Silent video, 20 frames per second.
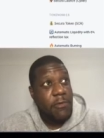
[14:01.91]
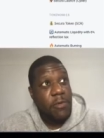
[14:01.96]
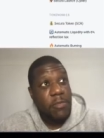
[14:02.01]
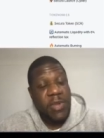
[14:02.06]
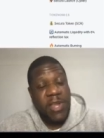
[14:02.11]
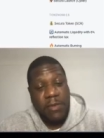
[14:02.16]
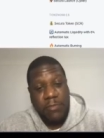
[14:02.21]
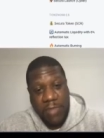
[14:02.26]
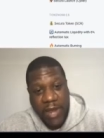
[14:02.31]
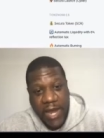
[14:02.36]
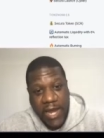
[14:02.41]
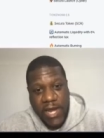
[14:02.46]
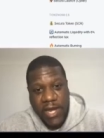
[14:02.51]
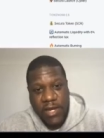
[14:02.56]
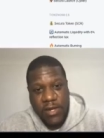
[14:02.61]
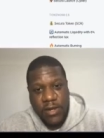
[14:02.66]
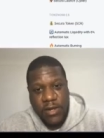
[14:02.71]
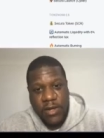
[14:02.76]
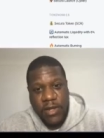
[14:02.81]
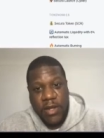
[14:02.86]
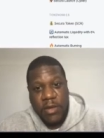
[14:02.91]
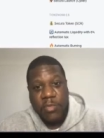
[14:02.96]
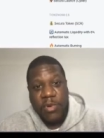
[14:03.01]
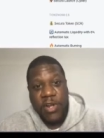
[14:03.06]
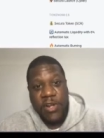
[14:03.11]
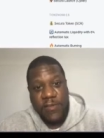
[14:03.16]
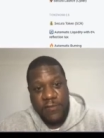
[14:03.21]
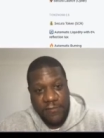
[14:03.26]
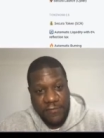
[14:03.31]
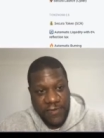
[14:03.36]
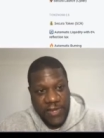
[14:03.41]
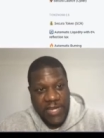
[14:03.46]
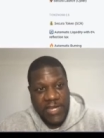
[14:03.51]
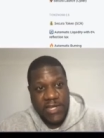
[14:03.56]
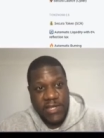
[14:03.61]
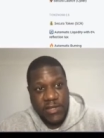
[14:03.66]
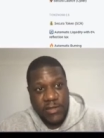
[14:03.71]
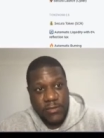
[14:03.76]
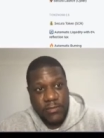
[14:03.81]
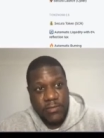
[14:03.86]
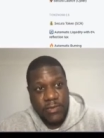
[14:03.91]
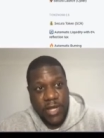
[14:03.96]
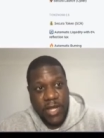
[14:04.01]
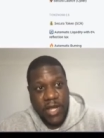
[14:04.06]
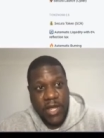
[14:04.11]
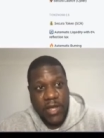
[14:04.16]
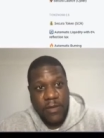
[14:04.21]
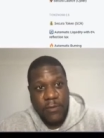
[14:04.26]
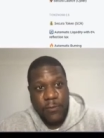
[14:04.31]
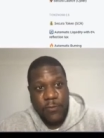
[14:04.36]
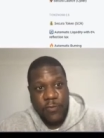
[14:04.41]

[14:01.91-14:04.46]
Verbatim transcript: being paid by the fees um,